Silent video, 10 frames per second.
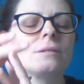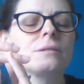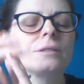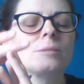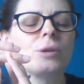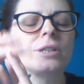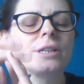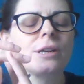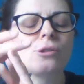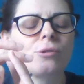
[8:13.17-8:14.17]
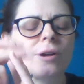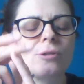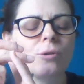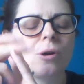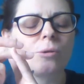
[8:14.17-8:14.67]
Spreading it throughout
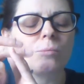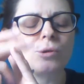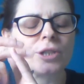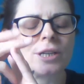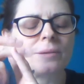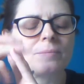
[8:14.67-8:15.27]
your whole body.